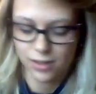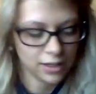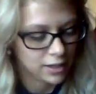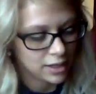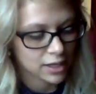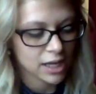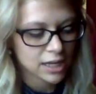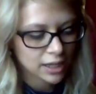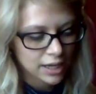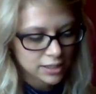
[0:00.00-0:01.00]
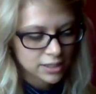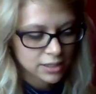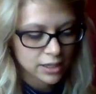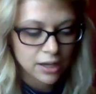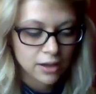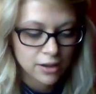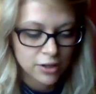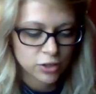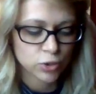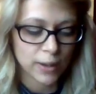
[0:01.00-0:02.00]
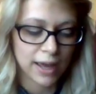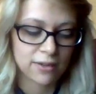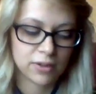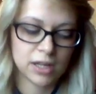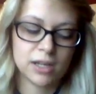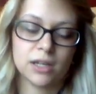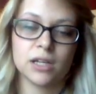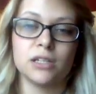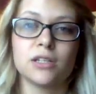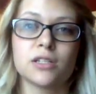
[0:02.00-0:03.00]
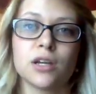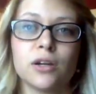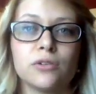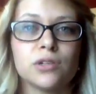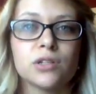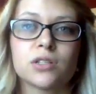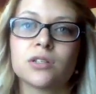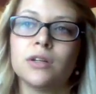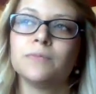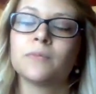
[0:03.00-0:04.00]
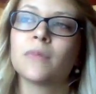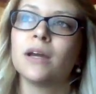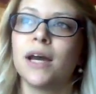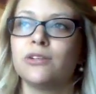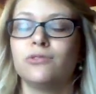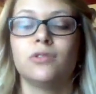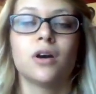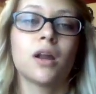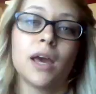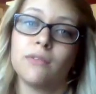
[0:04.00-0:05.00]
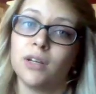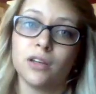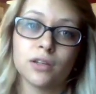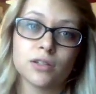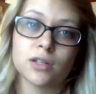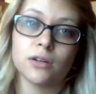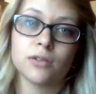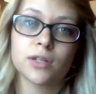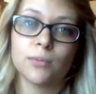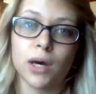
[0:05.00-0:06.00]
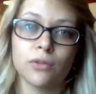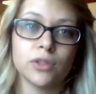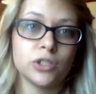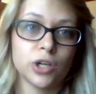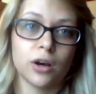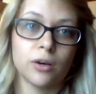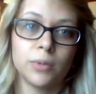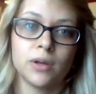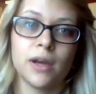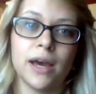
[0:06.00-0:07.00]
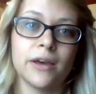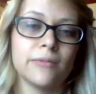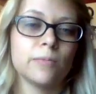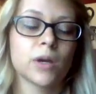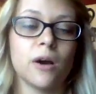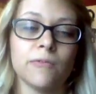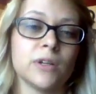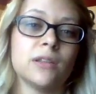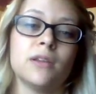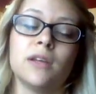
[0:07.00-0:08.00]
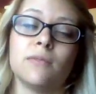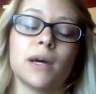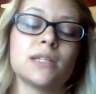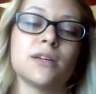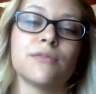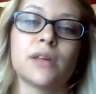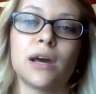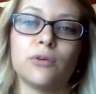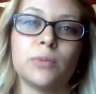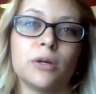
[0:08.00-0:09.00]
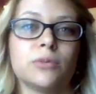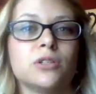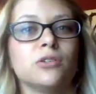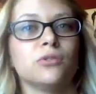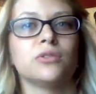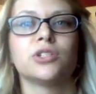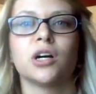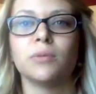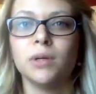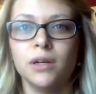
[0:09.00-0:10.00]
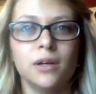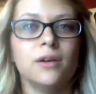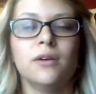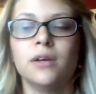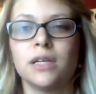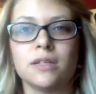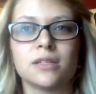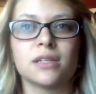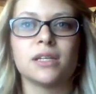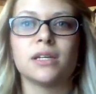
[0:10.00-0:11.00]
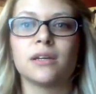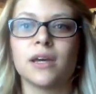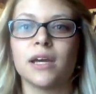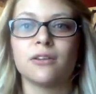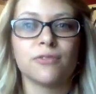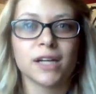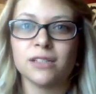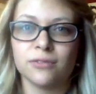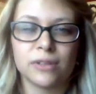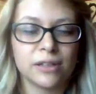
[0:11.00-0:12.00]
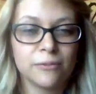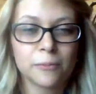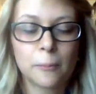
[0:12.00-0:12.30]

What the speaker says: And lastly, do I have any concerns? I do not have any concerns about the job. I'm confident in myself that I will be able to do the job easily and effectively.